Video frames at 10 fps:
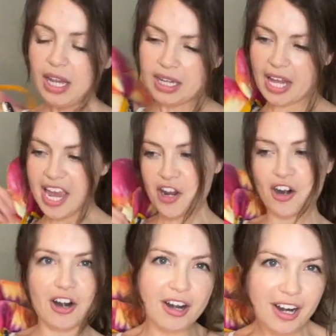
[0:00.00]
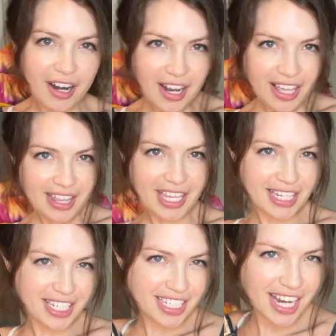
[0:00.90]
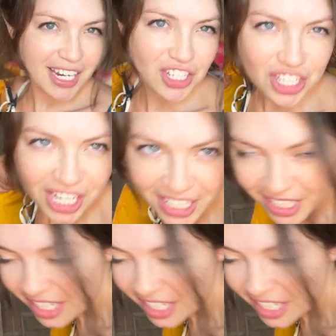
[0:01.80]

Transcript: layer, the extension